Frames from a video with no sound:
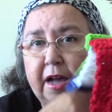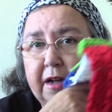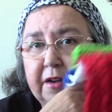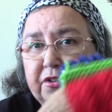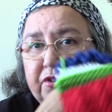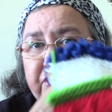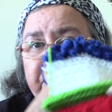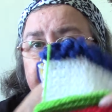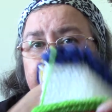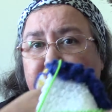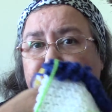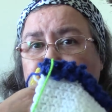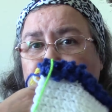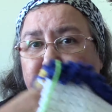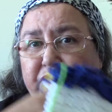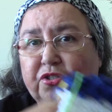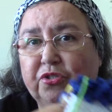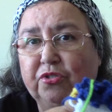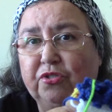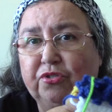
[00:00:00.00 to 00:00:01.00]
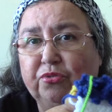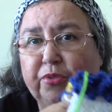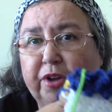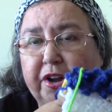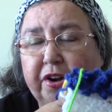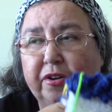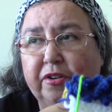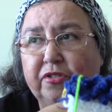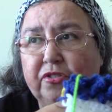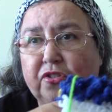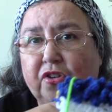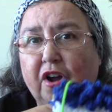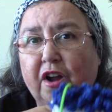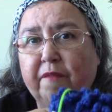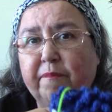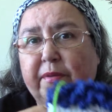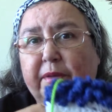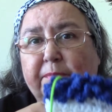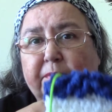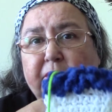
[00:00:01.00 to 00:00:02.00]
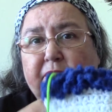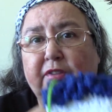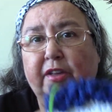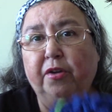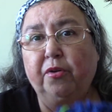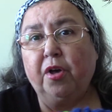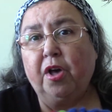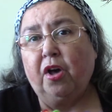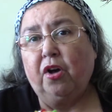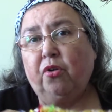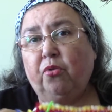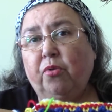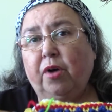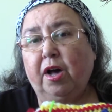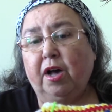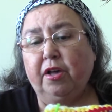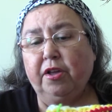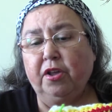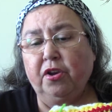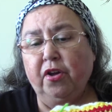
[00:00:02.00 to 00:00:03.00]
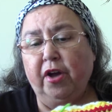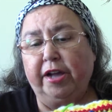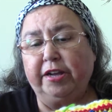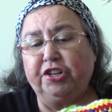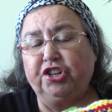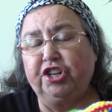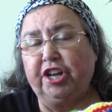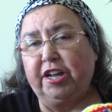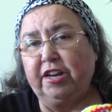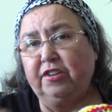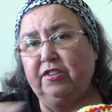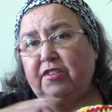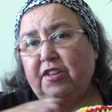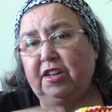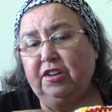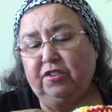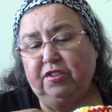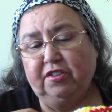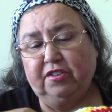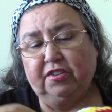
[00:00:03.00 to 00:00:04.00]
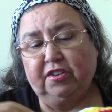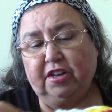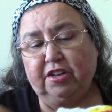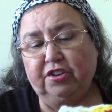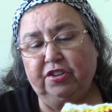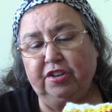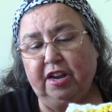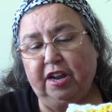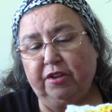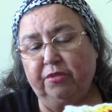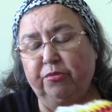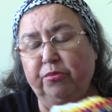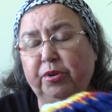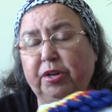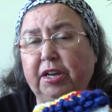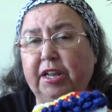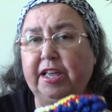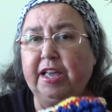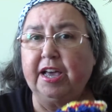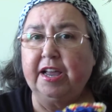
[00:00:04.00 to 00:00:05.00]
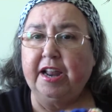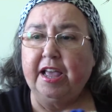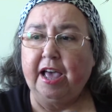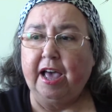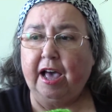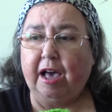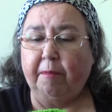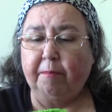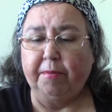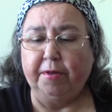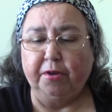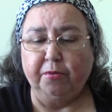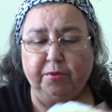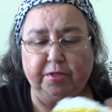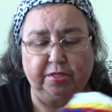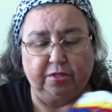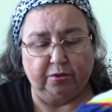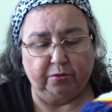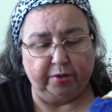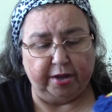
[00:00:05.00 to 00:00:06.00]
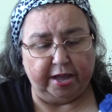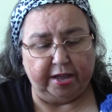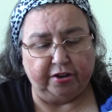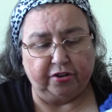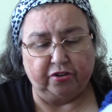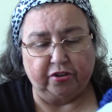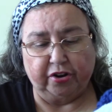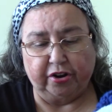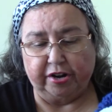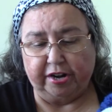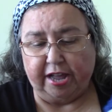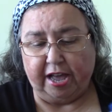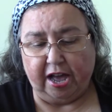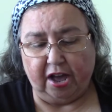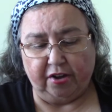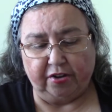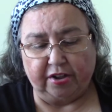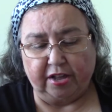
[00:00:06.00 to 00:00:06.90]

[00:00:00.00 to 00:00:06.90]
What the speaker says: directions to a sweater or scarf, people say, well, I changed such and I was really unhappy with the way it turned out.